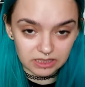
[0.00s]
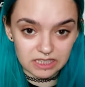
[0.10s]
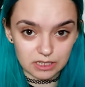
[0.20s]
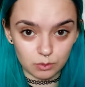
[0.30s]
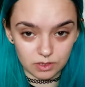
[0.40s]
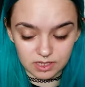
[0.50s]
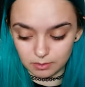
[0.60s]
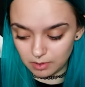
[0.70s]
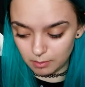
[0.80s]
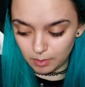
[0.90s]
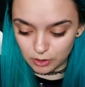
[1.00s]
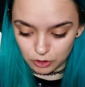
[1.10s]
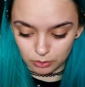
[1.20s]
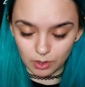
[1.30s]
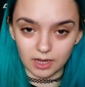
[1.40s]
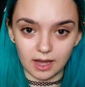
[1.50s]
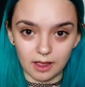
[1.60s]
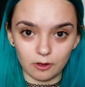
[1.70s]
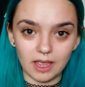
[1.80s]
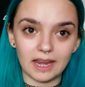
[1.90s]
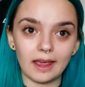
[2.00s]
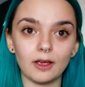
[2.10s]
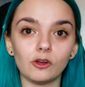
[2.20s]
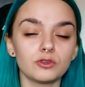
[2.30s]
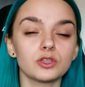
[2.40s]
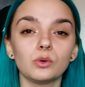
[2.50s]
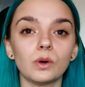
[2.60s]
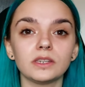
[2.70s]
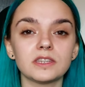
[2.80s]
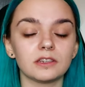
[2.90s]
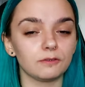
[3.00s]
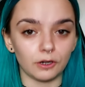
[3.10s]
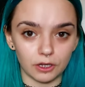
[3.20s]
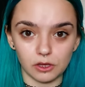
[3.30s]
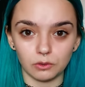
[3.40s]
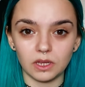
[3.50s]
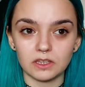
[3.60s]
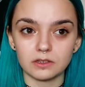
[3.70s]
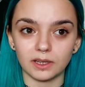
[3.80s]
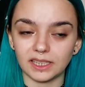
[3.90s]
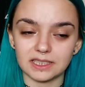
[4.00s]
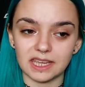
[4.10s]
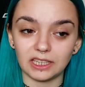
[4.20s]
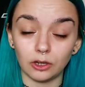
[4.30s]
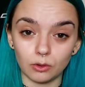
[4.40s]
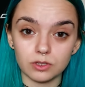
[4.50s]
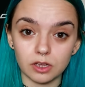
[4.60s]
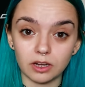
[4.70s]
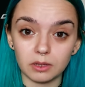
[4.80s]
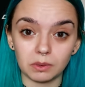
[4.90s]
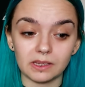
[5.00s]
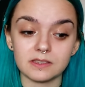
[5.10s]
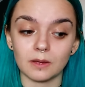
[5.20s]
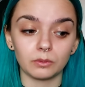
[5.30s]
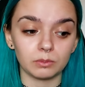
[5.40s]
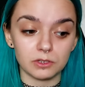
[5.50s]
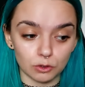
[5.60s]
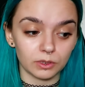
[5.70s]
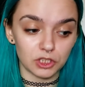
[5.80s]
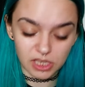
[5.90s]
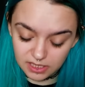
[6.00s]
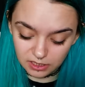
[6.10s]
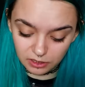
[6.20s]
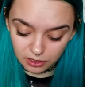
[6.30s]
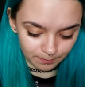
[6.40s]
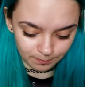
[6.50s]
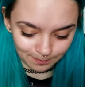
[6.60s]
this is what's in my budget right now. And I also want it for uni so I can take notes on it because that would be so much easier.